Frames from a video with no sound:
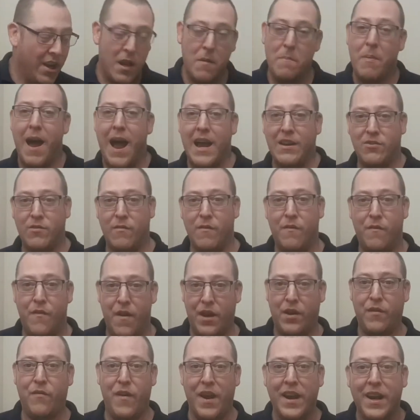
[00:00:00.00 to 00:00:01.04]
You buy some
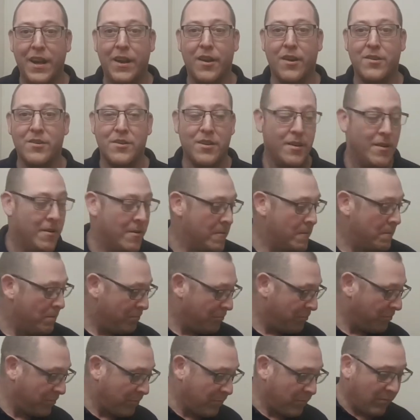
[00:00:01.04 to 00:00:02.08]
fish fingers.
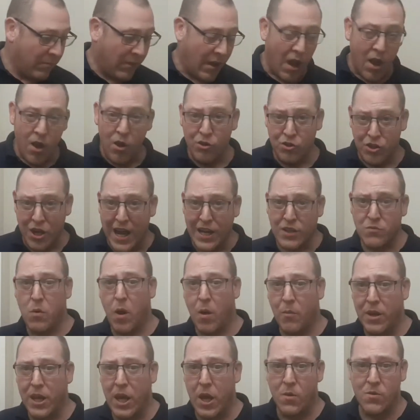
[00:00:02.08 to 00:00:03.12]
So that's
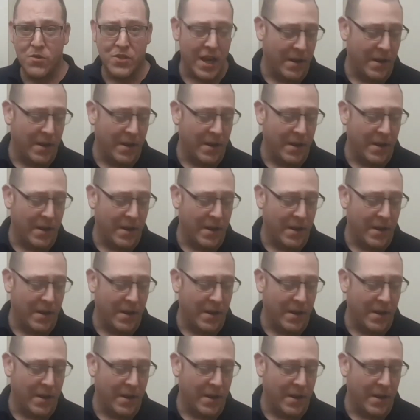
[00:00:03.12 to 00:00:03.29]
what we're